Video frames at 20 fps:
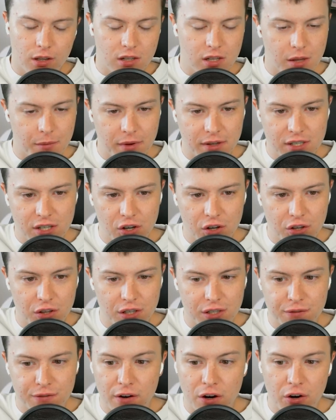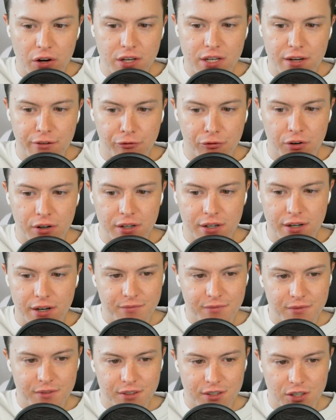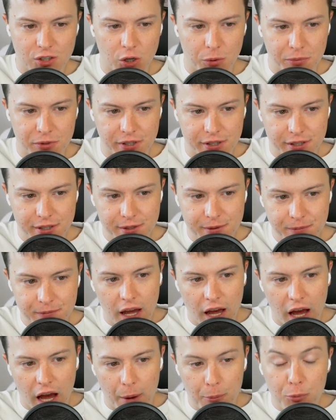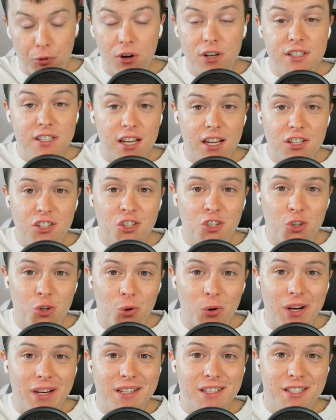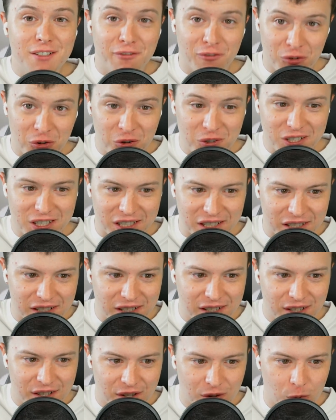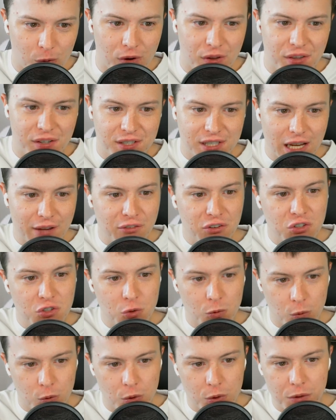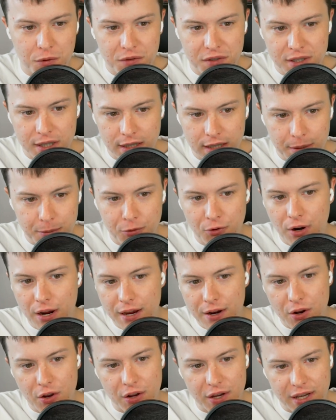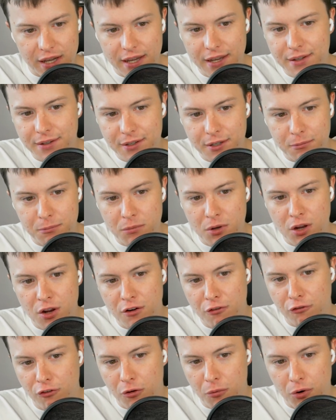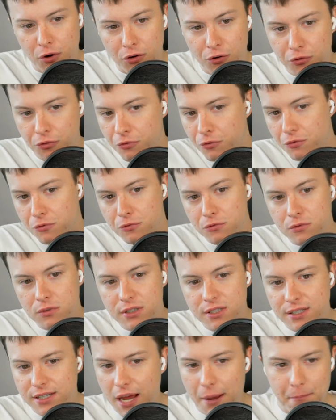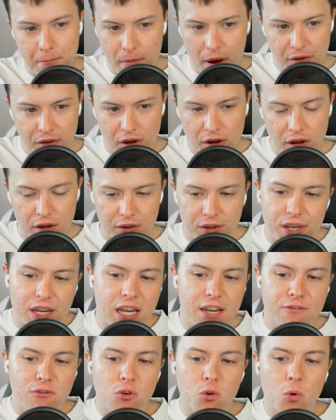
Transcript: Let me tell you this very different synopsis. A princess joins forces with 7 dwarves to liberate her kingdom from her cruel stepmother, the evil